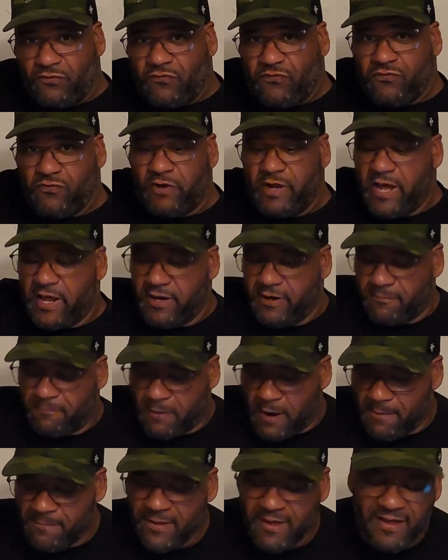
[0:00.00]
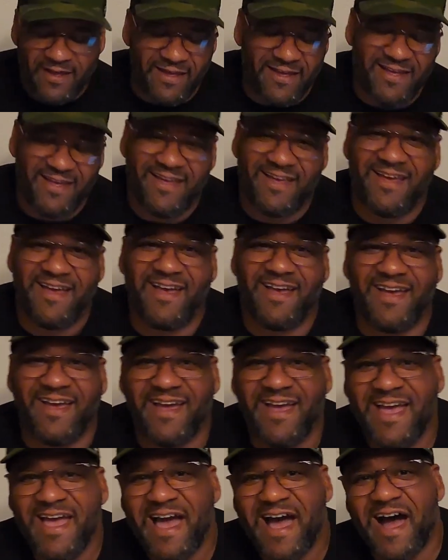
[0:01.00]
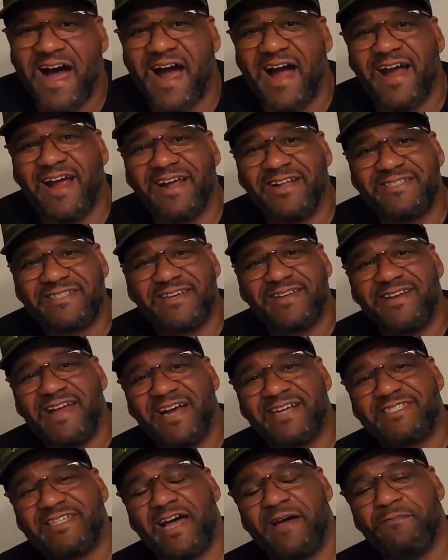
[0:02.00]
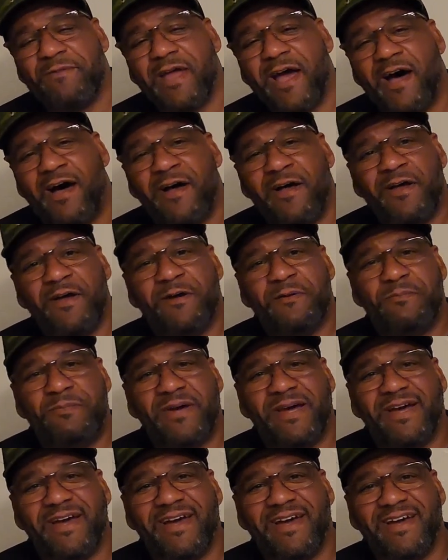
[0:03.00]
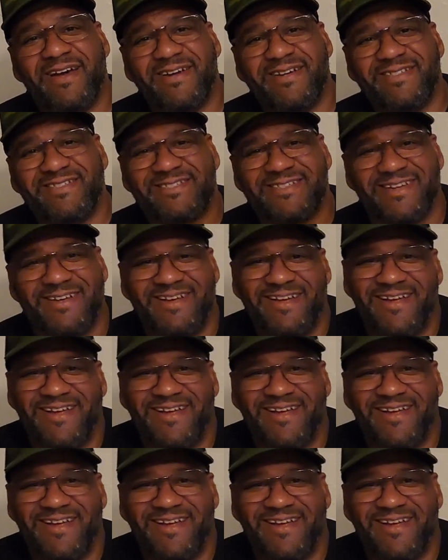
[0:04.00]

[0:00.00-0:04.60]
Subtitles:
letting them rip. All right, until next time, y'all. Peace.